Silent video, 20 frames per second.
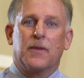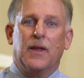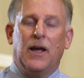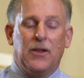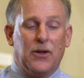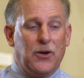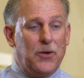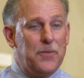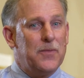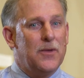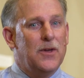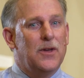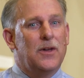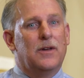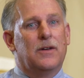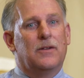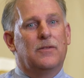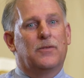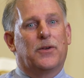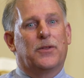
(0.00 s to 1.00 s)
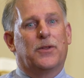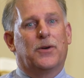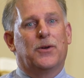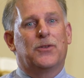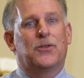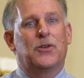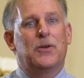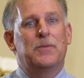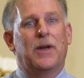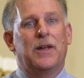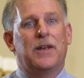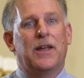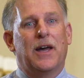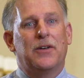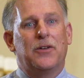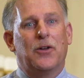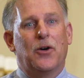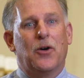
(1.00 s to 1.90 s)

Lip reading: Hello. For those who may not